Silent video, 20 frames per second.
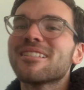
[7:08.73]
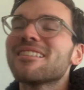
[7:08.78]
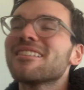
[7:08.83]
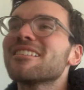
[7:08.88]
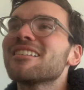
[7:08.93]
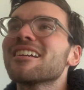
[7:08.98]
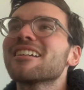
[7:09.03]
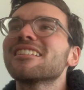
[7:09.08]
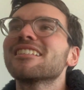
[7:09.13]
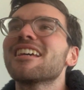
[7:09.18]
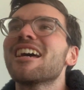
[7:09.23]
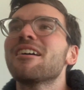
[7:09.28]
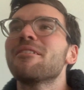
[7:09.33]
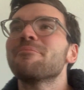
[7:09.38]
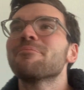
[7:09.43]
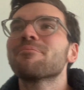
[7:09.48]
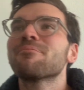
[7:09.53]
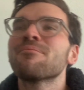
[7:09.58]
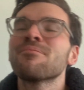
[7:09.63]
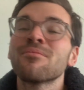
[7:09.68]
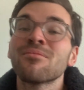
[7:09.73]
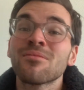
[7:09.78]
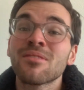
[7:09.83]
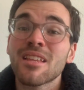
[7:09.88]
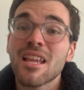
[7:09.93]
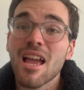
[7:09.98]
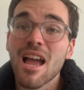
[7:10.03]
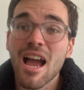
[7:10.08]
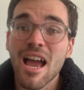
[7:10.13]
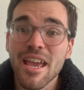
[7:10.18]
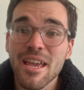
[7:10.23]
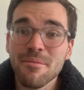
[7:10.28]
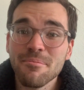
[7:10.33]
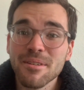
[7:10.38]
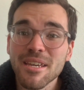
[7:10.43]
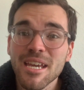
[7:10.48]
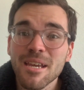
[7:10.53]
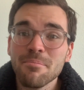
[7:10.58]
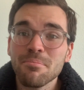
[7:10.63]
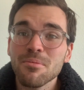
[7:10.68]
is the second time. I am
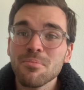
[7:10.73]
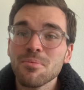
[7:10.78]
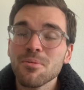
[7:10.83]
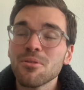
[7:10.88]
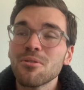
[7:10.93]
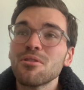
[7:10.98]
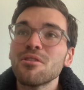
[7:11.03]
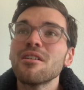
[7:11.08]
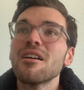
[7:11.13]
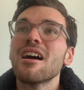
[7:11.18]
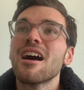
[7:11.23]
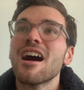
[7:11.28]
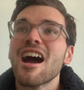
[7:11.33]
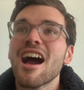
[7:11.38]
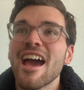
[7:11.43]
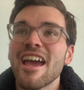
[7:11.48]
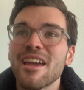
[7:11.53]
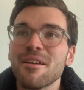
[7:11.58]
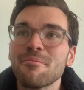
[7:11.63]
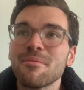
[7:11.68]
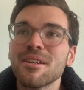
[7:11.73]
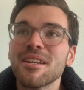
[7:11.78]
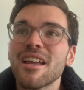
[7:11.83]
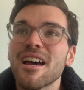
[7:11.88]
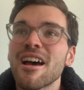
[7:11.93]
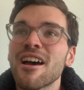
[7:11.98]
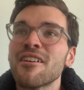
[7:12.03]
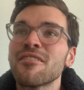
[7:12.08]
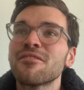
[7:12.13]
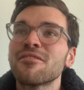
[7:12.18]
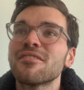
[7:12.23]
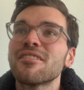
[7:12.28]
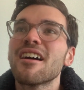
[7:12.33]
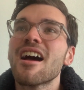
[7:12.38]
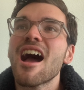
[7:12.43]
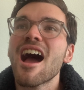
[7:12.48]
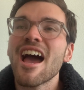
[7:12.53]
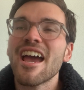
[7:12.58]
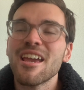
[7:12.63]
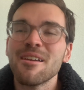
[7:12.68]
capable, I am enough.
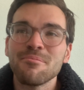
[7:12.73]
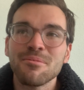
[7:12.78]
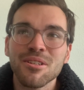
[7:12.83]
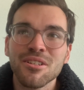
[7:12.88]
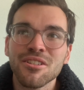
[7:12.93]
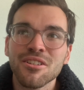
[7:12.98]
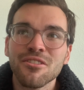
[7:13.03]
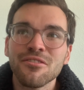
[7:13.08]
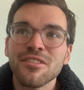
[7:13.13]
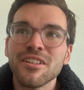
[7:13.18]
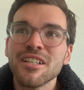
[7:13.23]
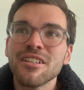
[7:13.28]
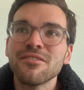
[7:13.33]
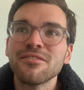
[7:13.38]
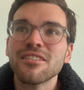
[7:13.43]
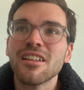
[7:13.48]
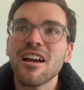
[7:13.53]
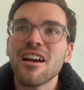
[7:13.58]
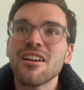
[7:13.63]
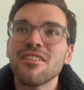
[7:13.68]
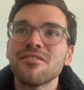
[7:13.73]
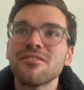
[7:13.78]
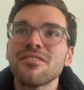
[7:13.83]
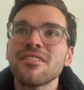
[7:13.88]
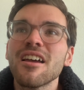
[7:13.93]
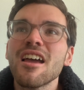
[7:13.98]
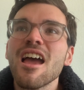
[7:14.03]
I am deserving of love.